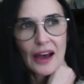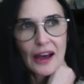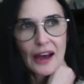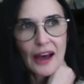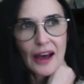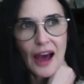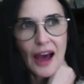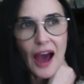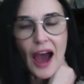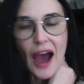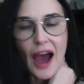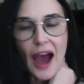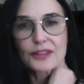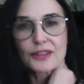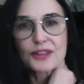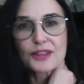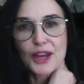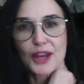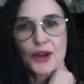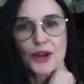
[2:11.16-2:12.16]
I
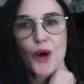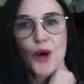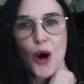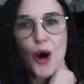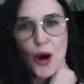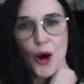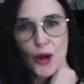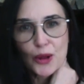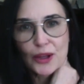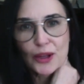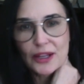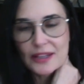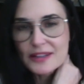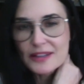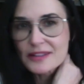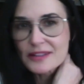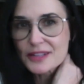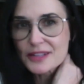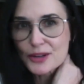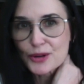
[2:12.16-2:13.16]
think, all
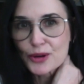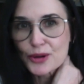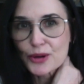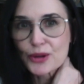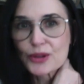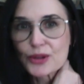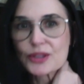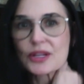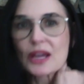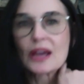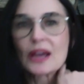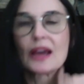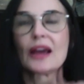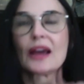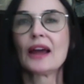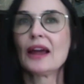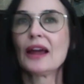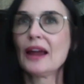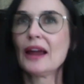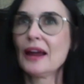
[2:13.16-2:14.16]
considered,
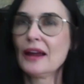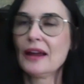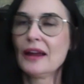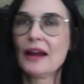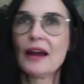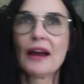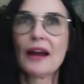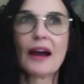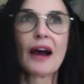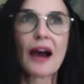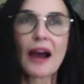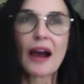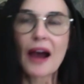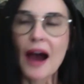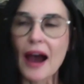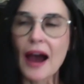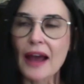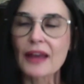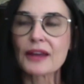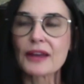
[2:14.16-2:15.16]

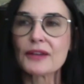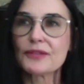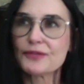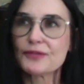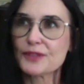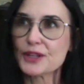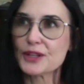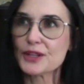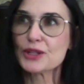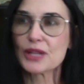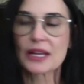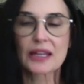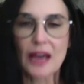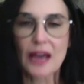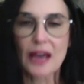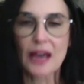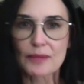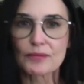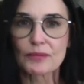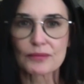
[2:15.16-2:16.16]
I feel like
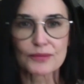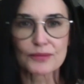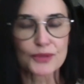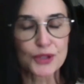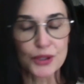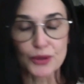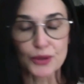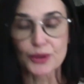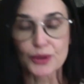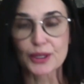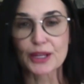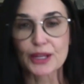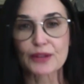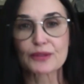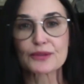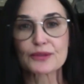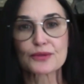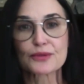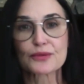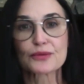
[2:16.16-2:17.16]
I'm doing
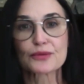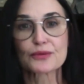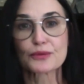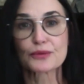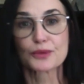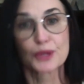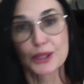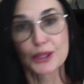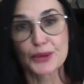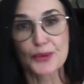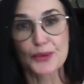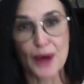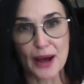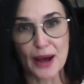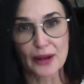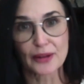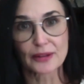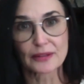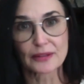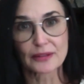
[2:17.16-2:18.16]
really
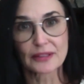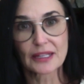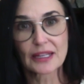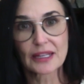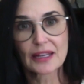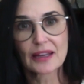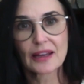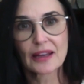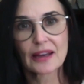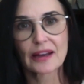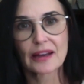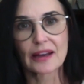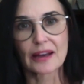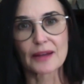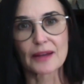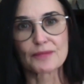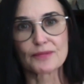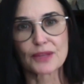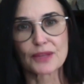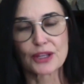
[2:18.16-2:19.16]
well.
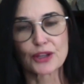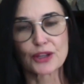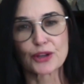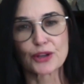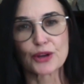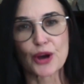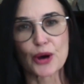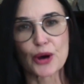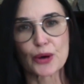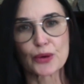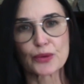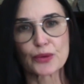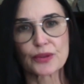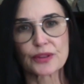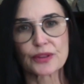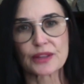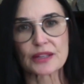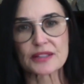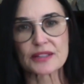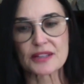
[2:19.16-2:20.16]
You know,
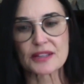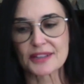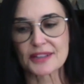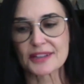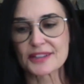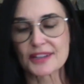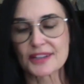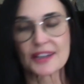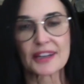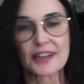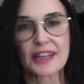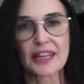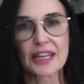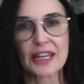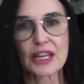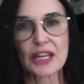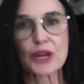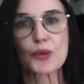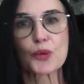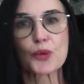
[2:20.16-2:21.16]
this isn't an
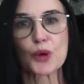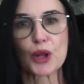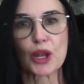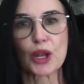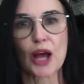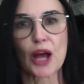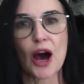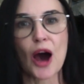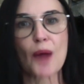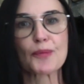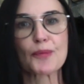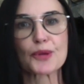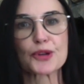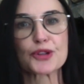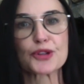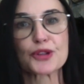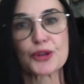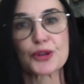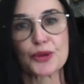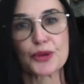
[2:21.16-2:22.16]
equal
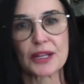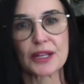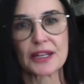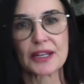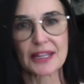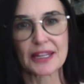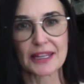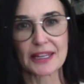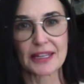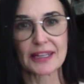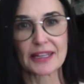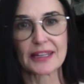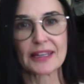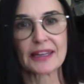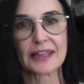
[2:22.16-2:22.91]
opportunity